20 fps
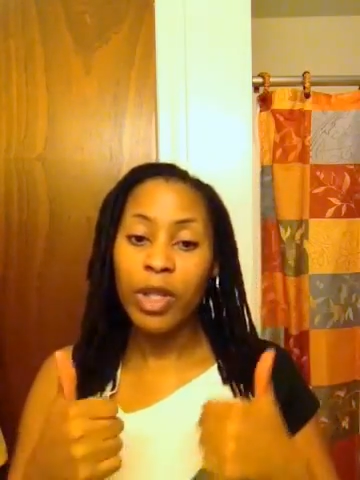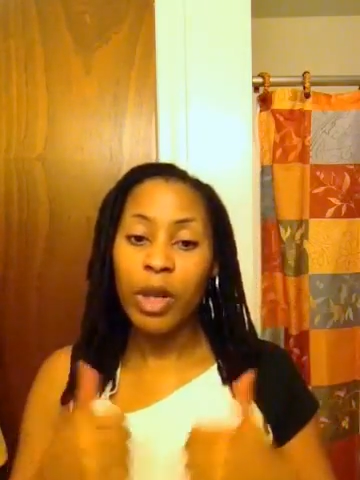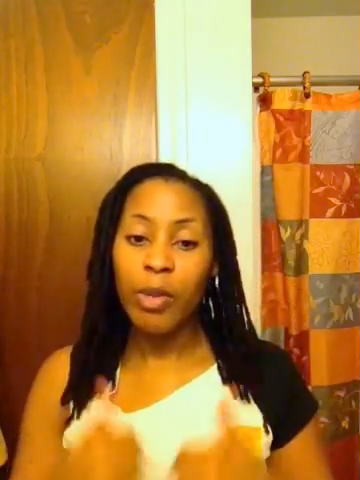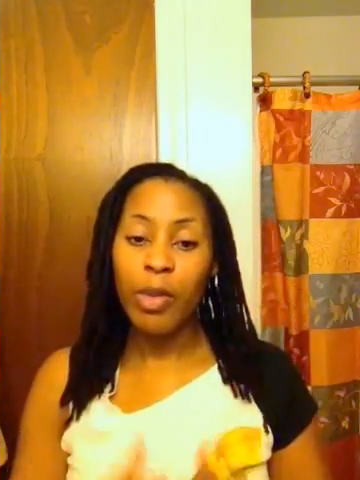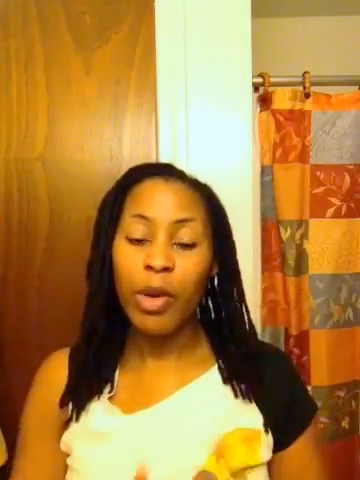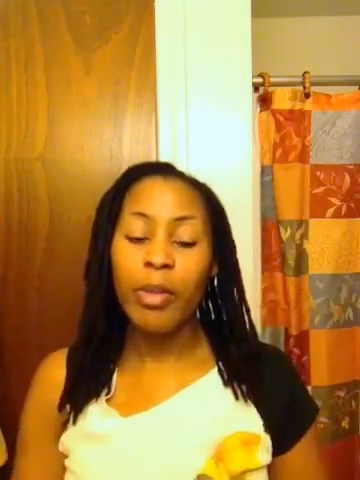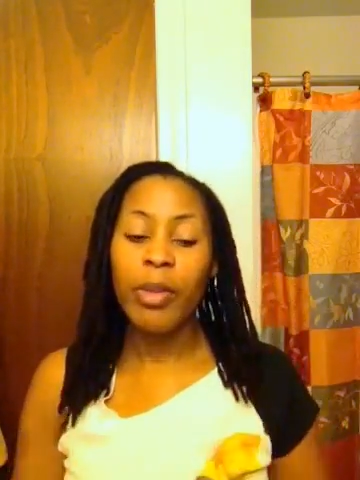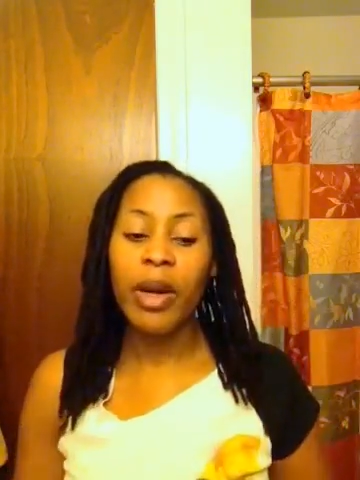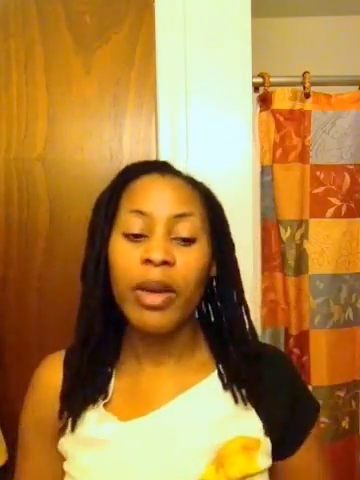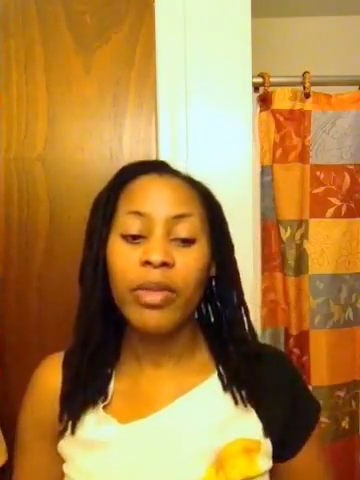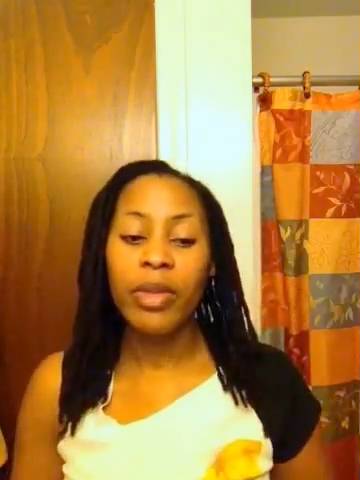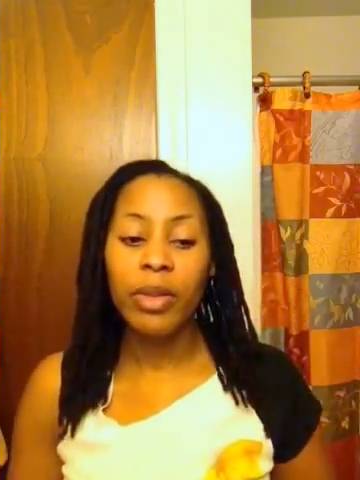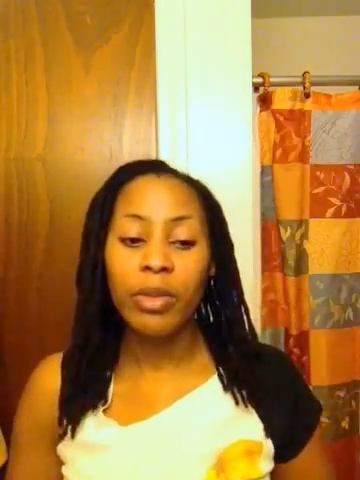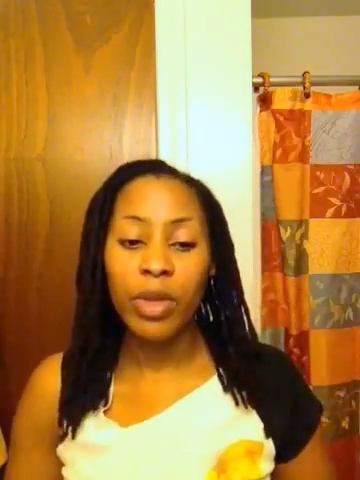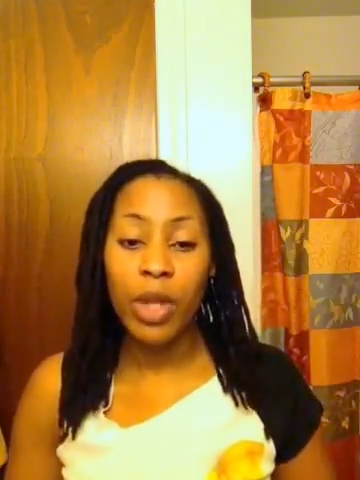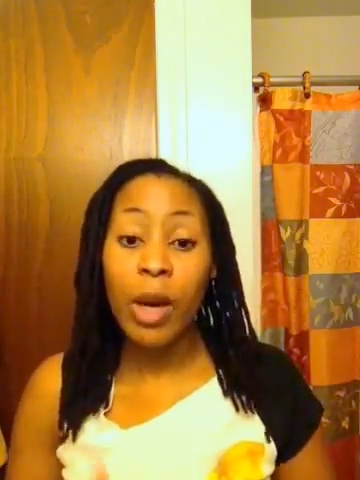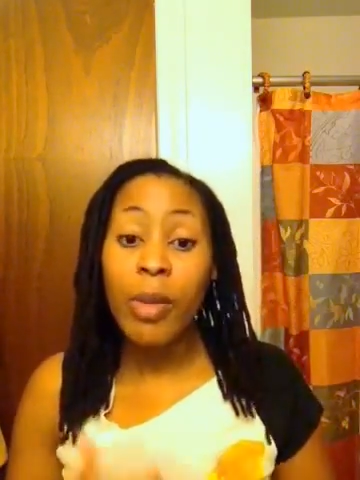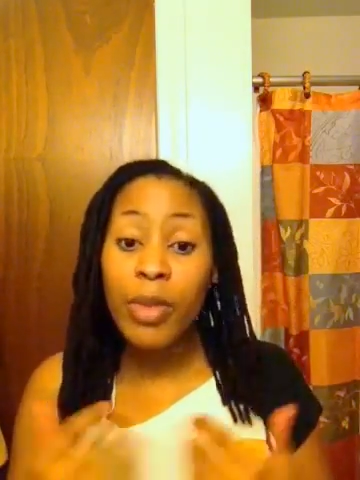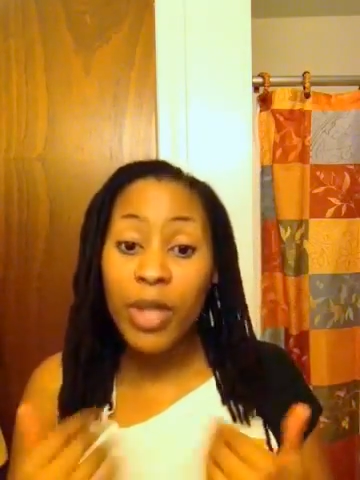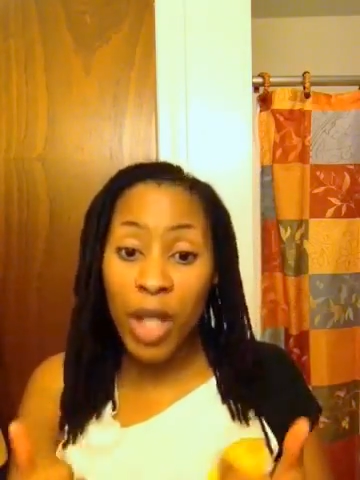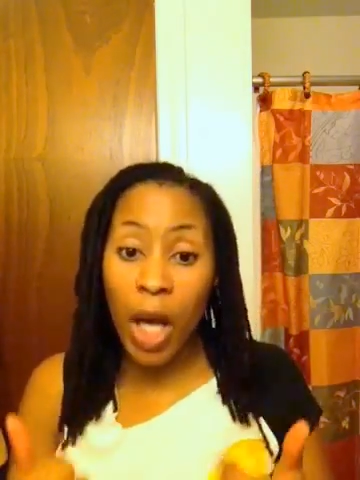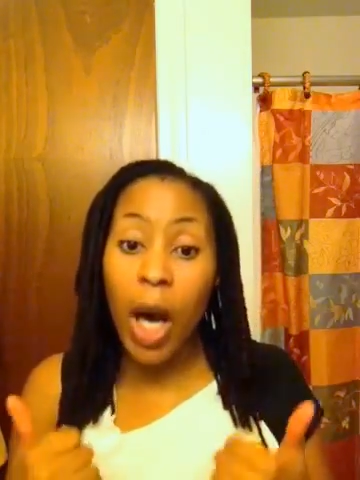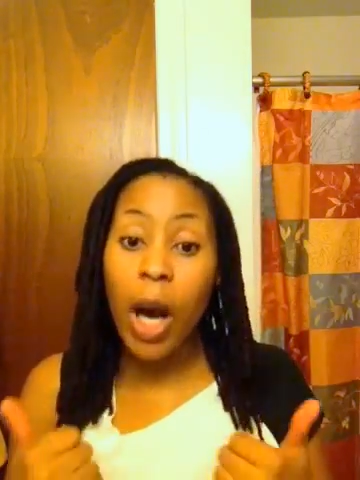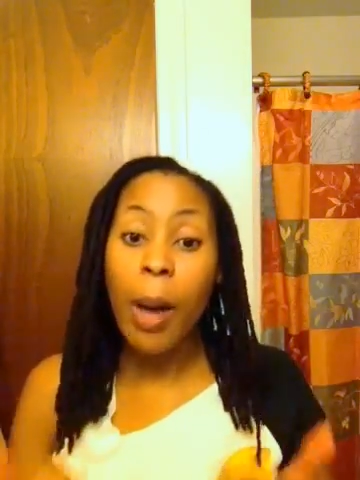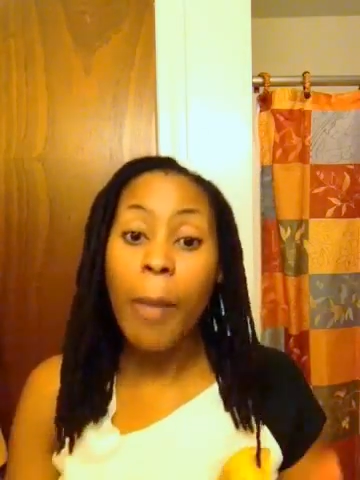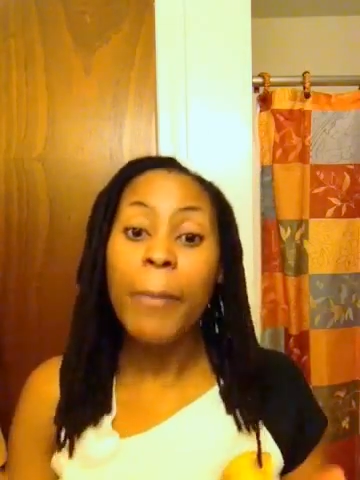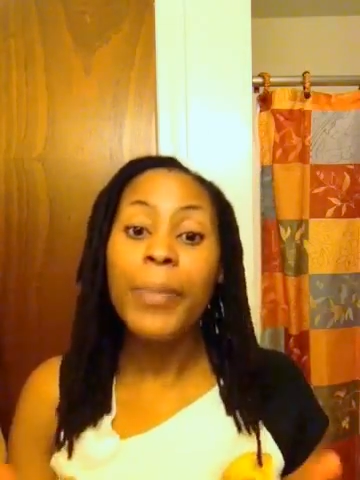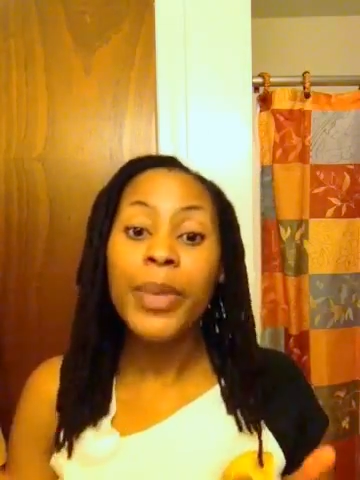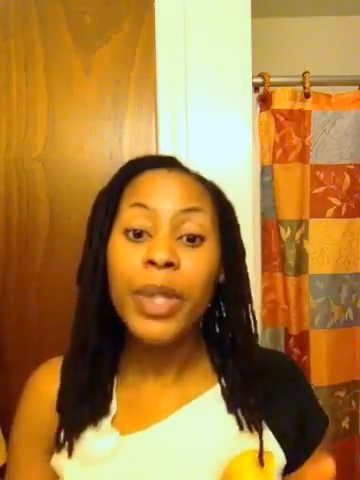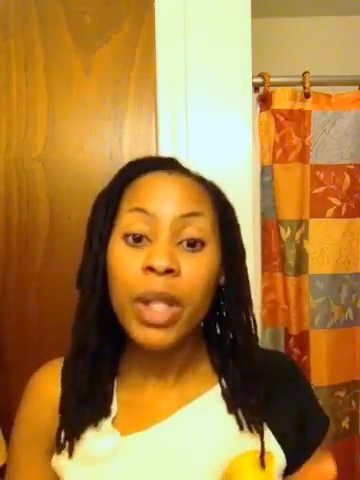
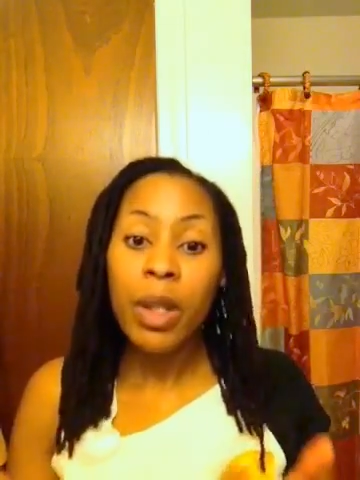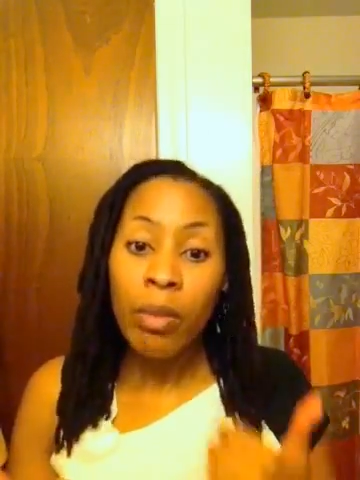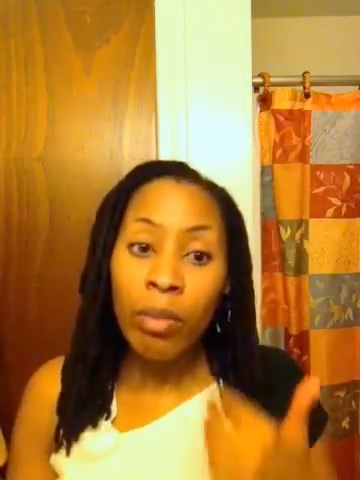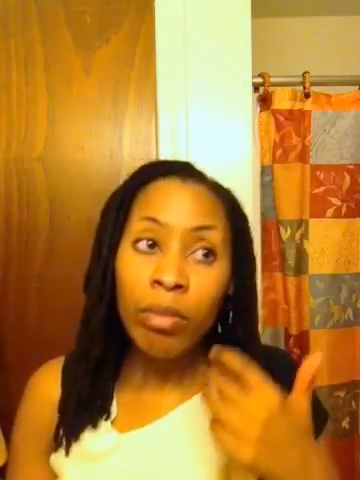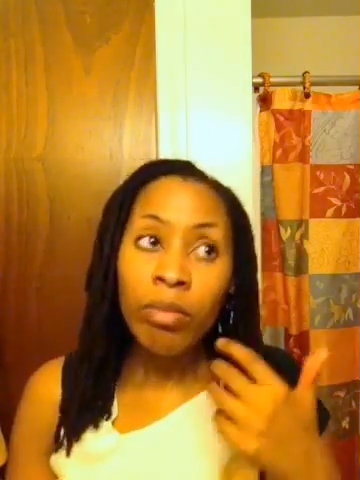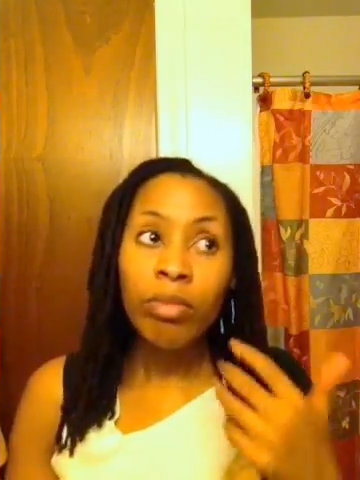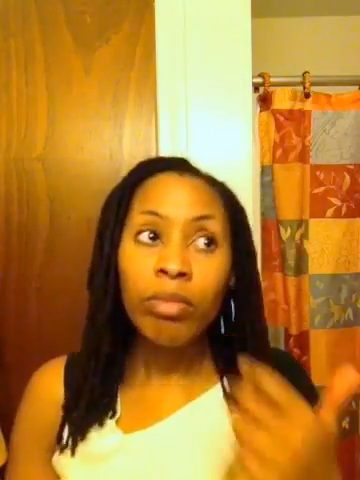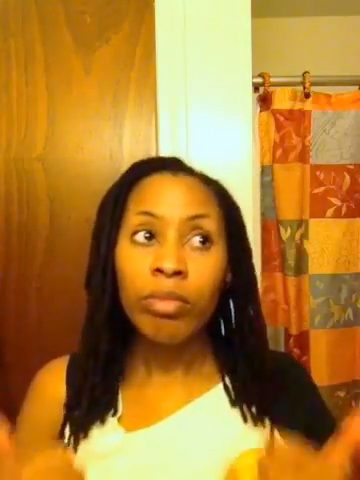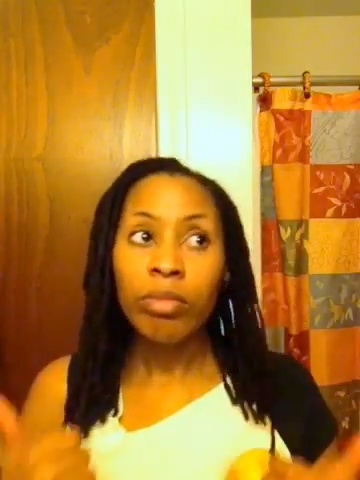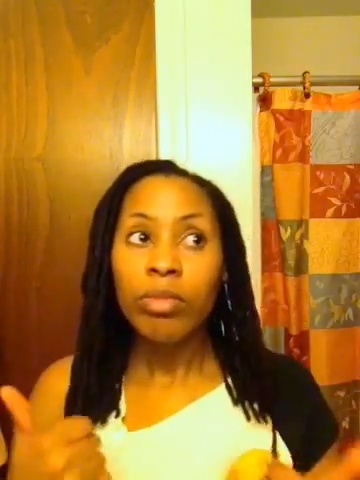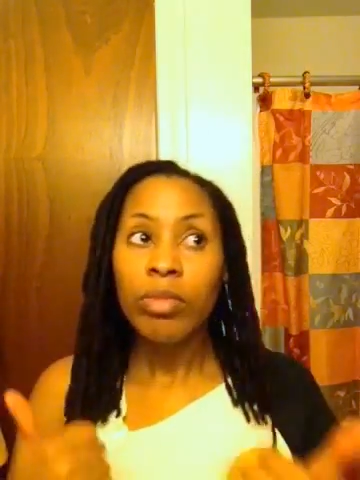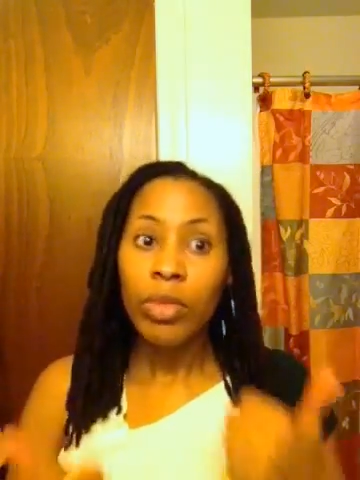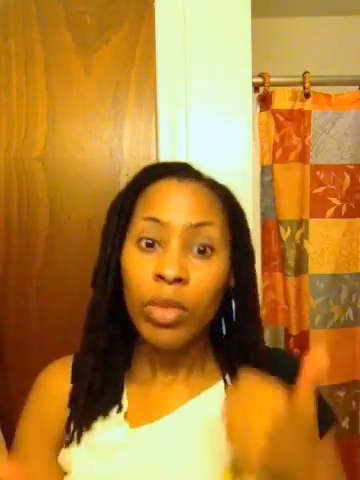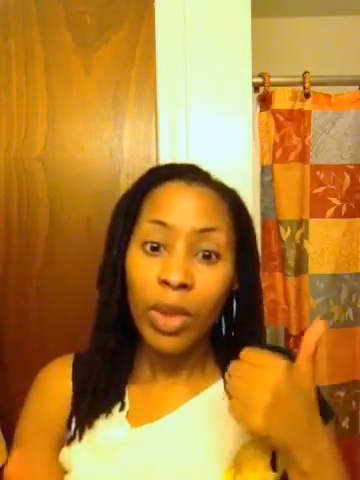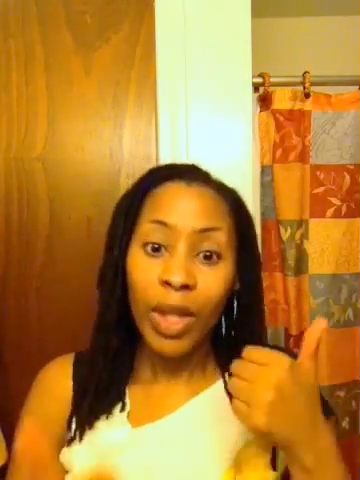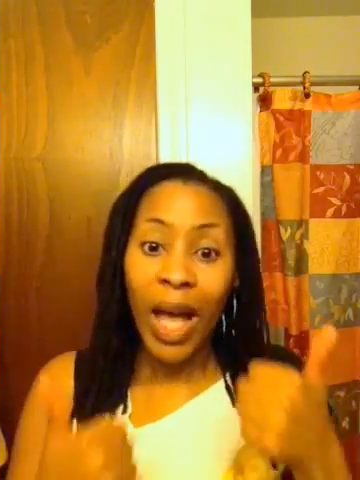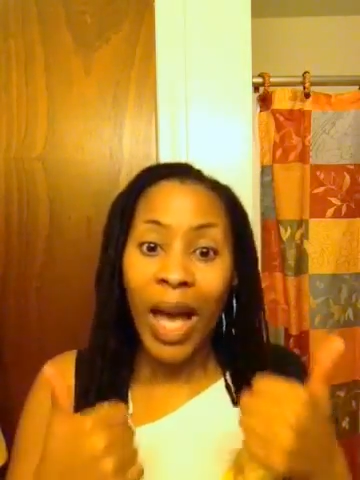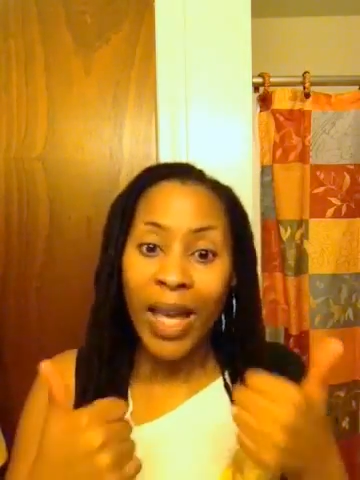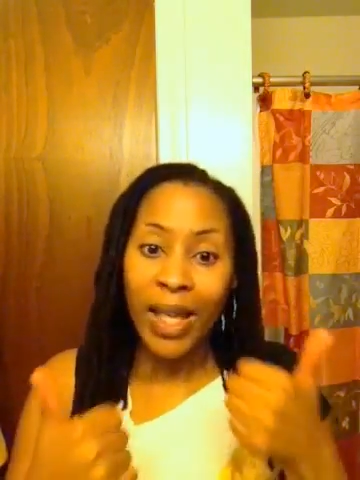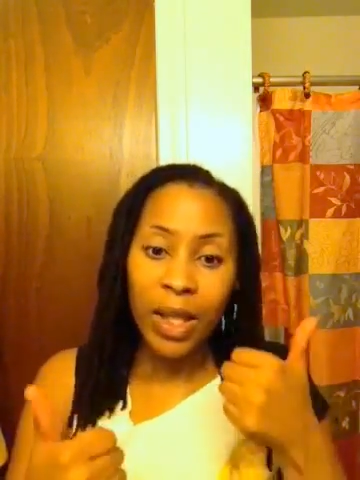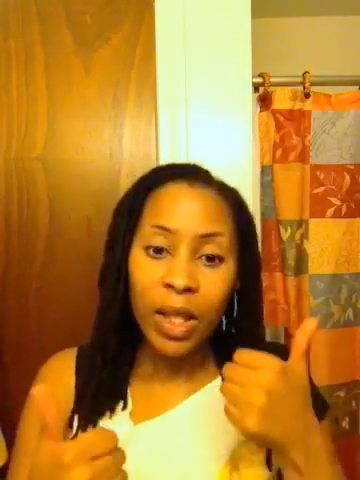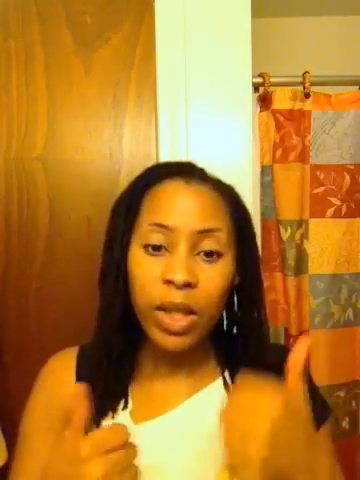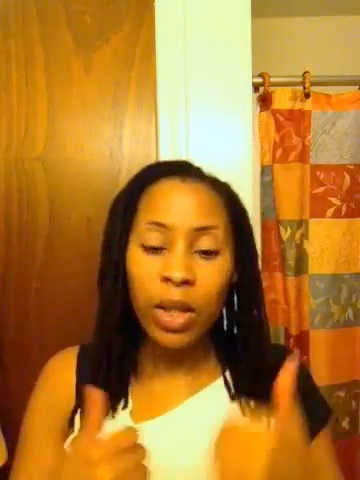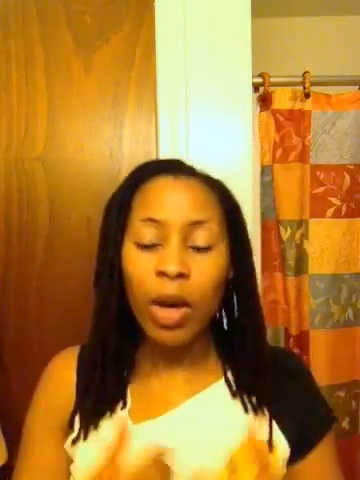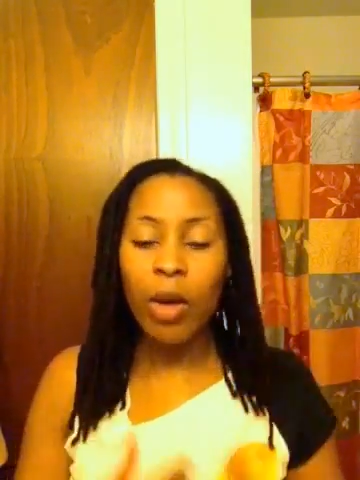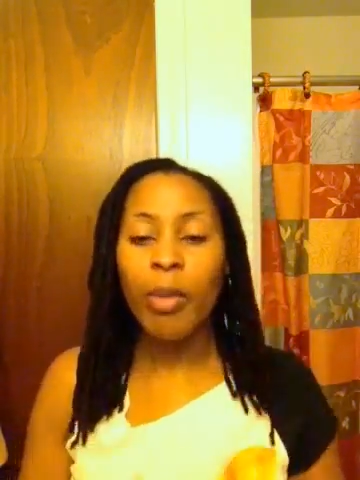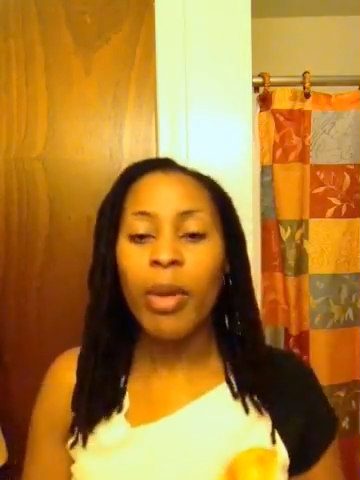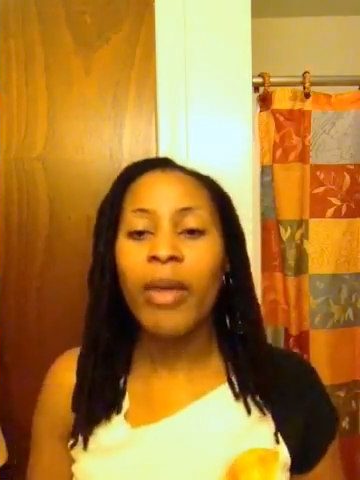ups, likes on